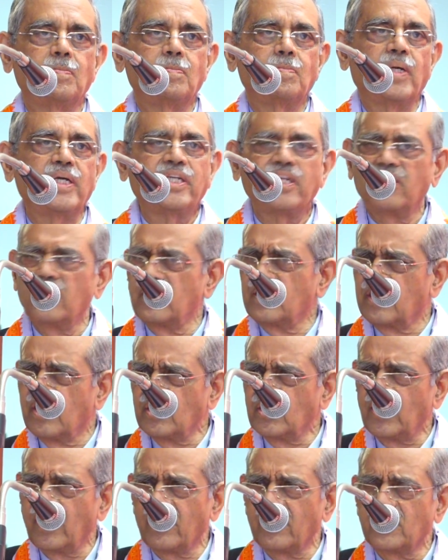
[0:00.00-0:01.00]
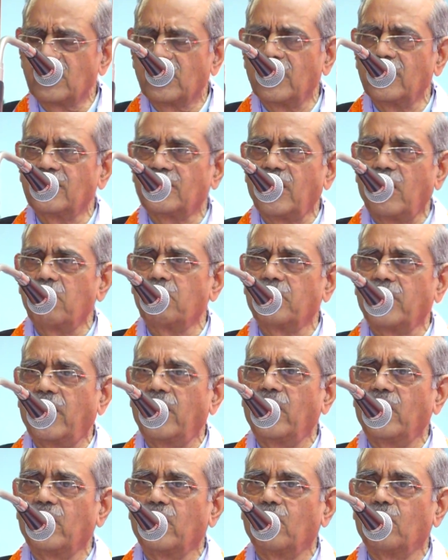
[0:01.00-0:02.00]
But it is this research I am
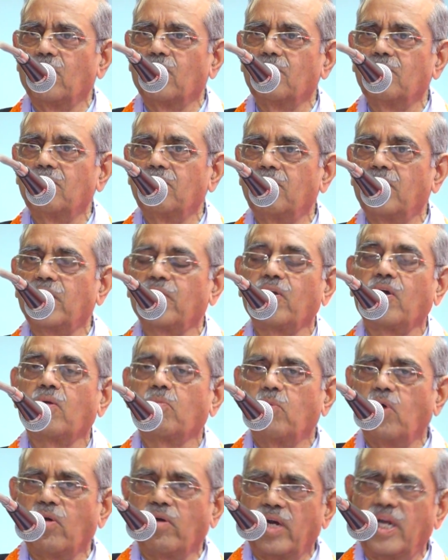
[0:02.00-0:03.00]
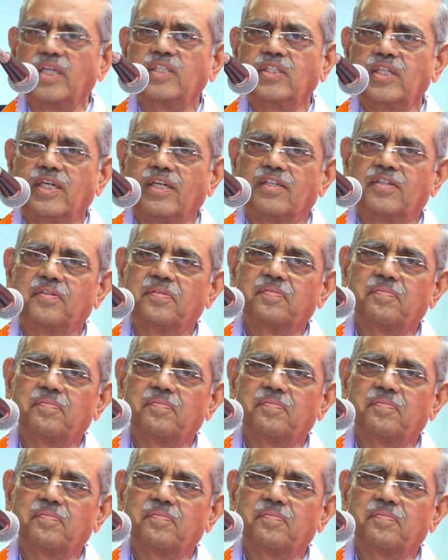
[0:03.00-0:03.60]
telling you, but you are more lazier.